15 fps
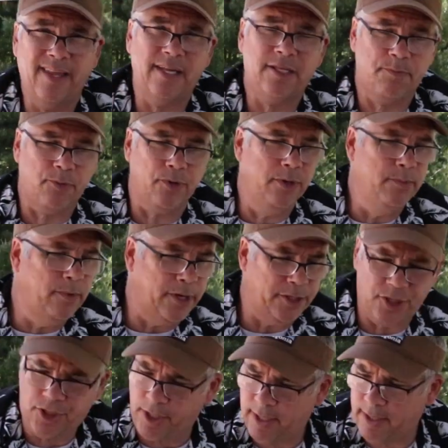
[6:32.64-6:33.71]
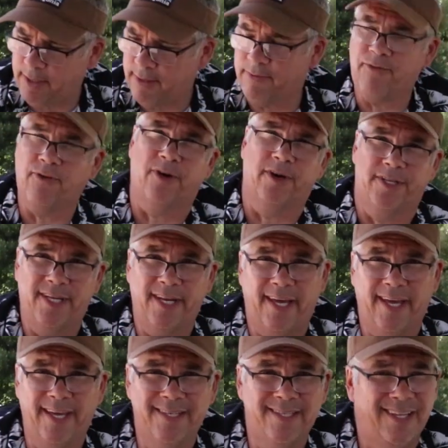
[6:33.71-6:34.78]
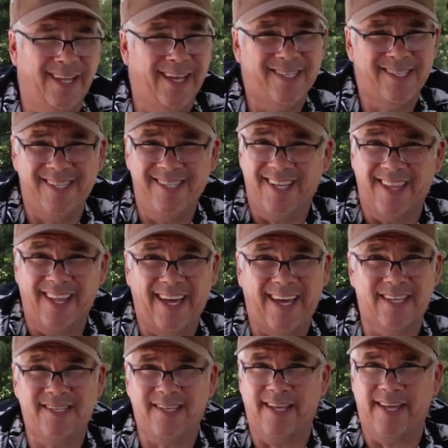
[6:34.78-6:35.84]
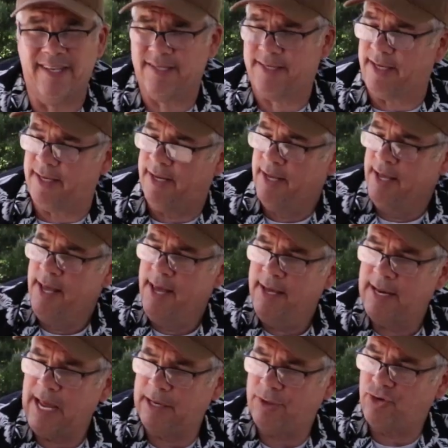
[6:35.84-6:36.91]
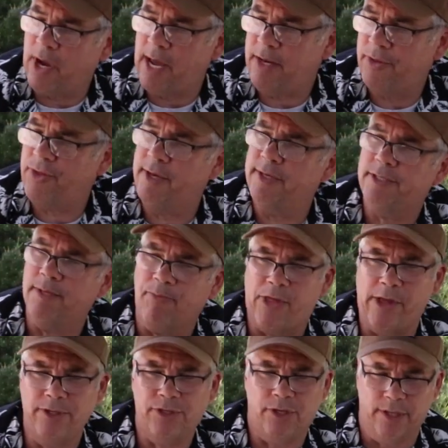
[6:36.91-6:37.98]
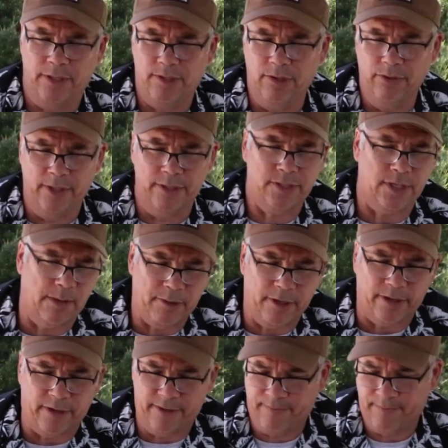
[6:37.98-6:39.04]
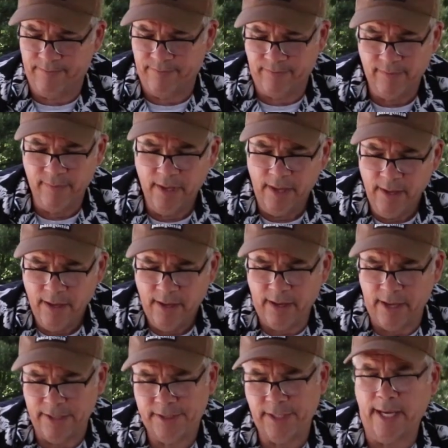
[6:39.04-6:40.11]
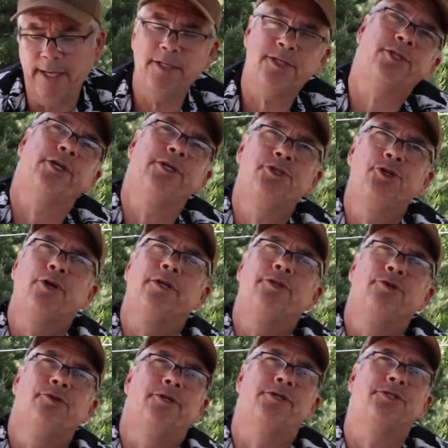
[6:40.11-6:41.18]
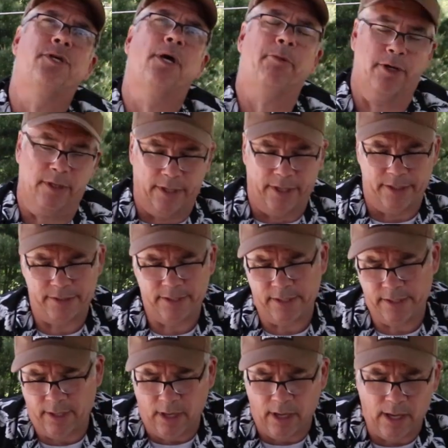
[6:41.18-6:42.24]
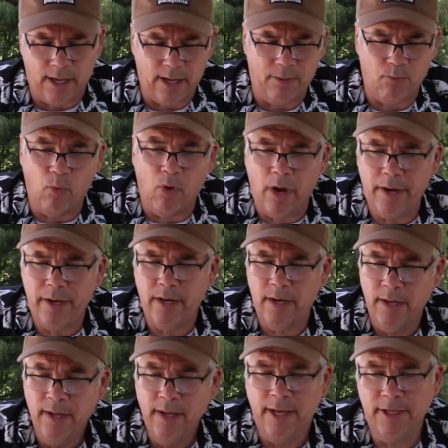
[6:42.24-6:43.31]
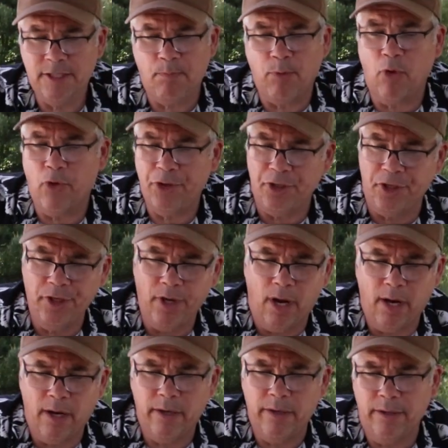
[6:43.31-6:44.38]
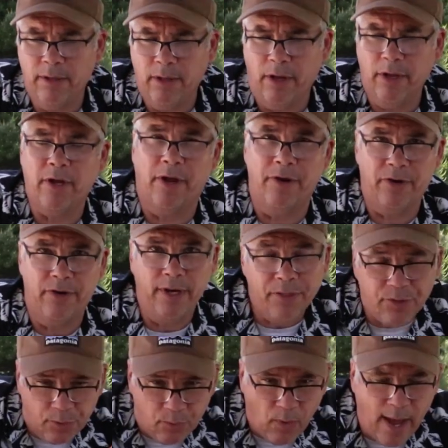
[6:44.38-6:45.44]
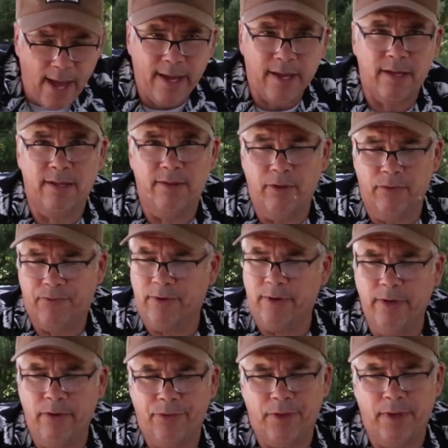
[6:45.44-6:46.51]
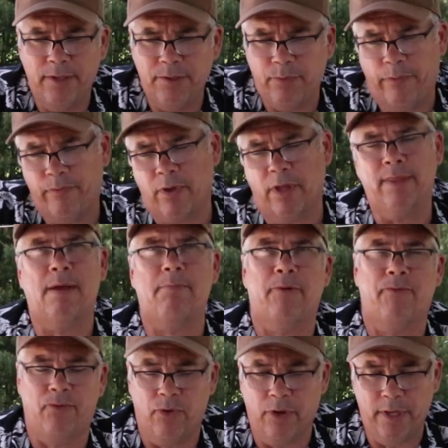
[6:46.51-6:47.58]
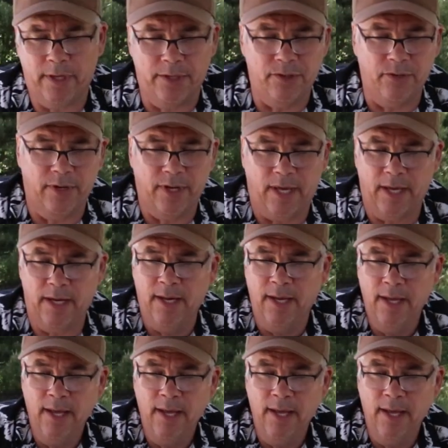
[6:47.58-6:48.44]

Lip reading: that's pretty much it for today's lesson, the last lesson. Now, I tried to think of some things you can do this summer. Science things you can do this summer list. 1, explore your yard, look underneath the rock, look for little things. We've done that before, you can do it again.